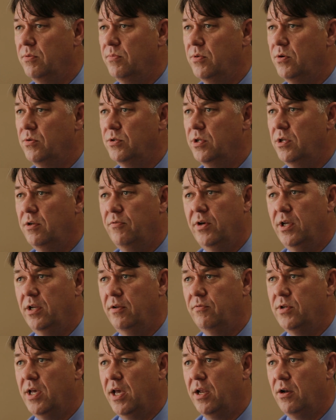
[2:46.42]
of the most innovative
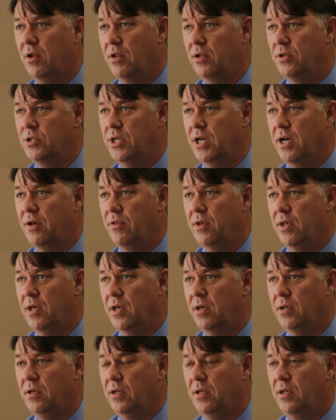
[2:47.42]
technology out there
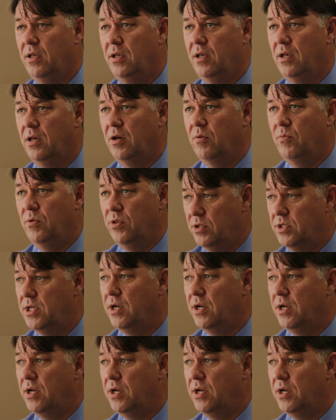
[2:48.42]
uh, with the